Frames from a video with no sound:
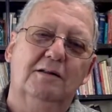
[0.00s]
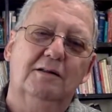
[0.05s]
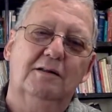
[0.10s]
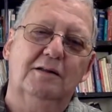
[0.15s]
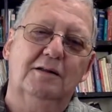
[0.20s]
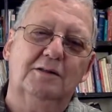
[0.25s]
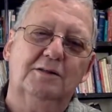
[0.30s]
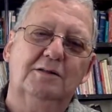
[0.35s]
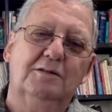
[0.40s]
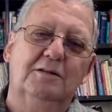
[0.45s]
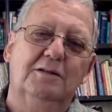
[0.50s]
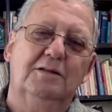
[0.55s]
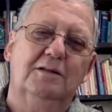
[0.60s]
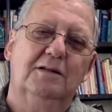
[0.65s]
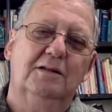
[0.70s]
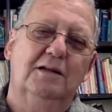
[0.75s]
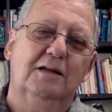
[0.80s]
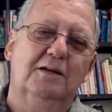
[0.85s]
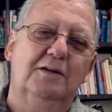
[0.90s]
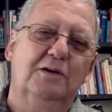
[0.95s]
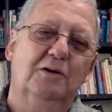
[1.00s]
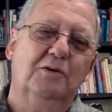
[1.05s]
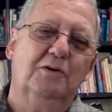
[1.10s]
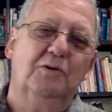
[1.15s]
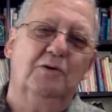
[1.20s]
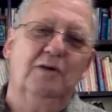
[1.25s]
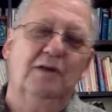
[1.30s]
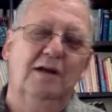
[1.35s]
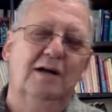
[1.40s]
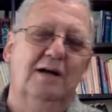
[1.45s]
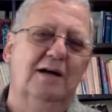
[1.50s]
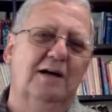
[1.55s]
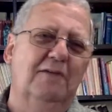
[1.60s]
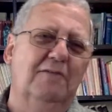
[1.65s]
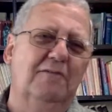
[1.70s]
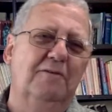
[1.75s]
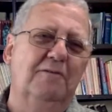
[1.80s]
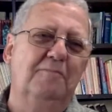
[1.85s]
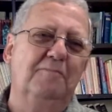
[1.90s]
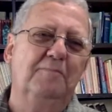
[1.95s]
the eternal life,
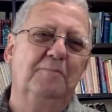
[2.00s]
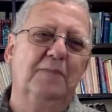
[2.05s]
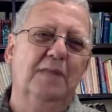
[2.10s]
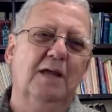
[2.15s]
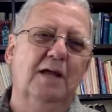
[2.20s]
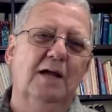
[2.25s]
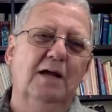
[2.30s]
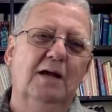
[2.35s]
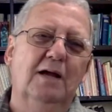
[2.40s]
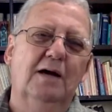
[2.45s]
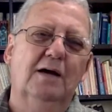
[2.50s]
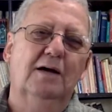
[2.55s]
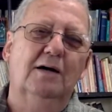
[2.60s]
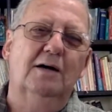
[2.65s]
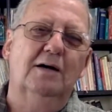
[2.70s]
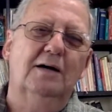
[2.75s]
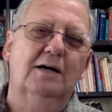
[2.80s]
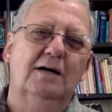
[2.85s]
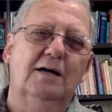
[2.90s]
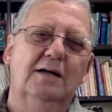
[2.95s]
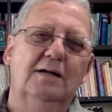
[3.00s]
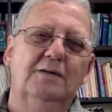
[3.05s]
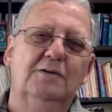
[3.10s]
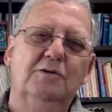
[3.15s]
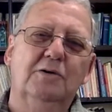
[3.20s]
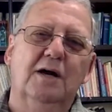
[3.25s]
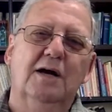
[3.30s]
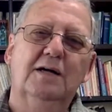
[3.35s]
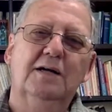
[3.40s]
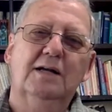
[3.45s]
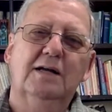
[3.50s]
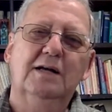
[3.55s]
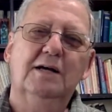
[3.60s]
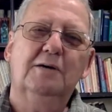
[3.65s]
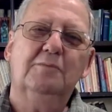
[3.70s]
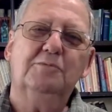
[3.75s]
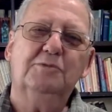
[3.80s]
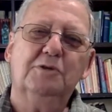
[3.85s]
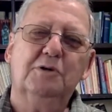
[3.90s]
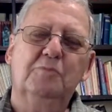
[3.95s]
and trying to
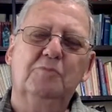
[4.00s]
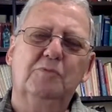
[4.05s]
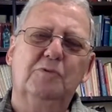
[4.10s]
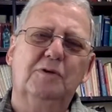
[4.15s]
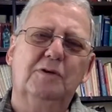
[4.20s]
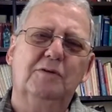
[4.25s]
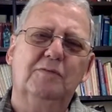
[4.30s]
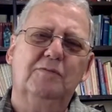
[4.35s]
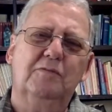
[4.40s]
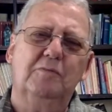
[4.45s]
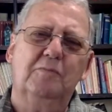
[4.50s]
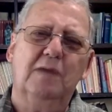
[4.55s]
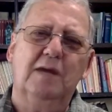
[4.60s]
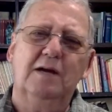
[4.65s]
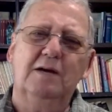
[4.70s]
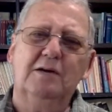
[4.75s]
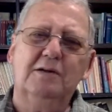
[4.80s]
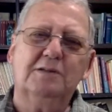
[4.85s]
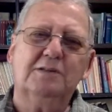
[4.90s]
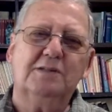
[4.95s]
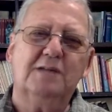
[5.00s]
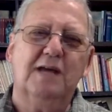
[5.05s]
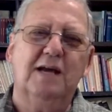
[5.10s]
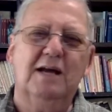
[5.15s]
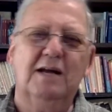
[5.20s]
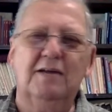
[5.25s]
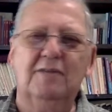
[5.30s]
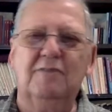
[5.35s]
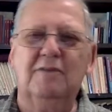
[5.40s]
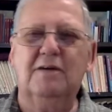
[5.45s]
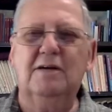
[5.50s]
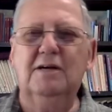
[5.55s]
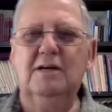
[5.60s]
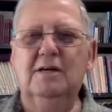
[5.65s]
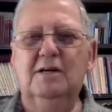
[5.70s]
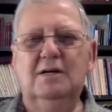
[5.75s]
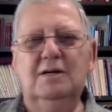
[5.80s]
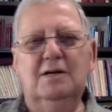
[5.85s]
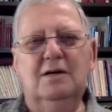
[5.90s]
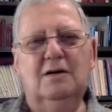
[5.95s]
help someone from outside of
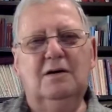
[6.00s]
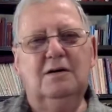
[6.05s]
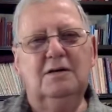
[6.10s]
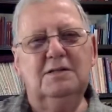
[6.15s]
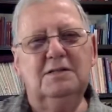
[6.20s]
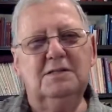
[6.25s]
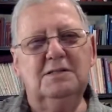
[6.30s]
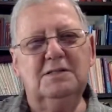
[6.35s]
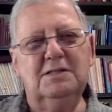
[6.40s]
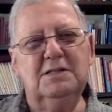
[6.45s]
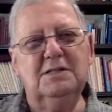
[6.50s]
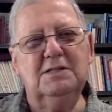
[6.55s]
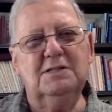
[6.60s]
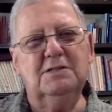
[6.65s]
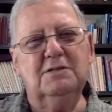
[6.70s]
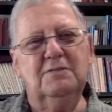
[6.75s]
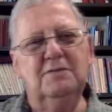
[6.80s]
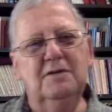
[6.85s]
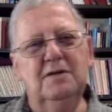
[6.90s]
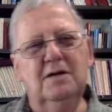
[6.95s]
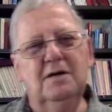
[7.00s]
a sense of